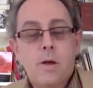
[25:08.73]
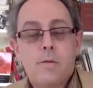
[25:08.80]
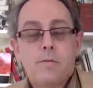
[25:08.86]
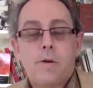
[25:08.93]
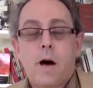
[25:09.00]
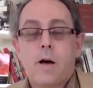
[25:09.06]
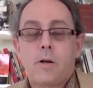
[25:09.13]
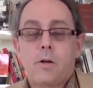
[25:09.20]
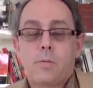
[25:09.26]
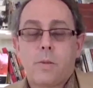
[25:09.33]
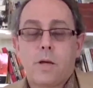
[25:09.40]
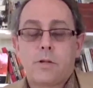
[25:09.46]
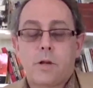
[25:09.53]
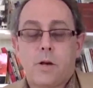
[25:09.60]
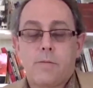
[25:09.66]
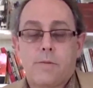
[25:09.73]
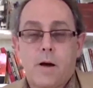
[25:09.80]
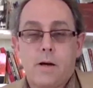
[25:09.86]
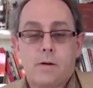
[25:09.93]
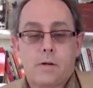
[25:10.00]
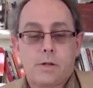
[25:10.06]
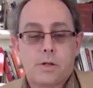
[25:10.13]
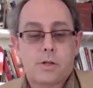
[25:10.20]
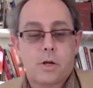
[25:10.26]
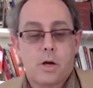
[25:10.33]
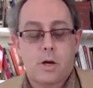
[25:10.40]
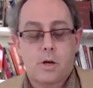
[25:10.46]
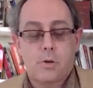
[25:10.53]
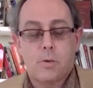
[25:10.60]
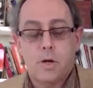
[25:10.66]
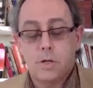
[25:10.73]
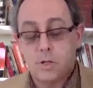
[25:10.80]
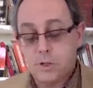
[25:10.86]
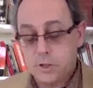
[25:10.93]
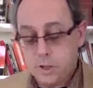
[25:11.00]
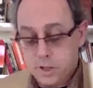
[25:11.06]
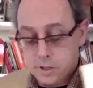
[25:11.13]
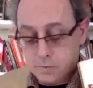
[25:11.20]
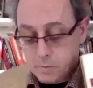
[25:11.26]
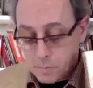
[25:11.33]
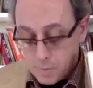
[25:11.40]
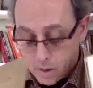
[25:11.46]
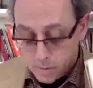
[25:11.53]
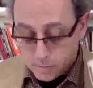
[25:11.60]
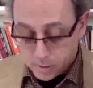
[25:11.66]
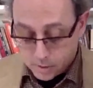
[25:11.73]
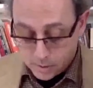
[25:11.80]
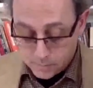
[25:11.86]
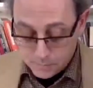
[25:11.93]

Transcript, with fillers: volume as On Violence, Crisis in the Republic.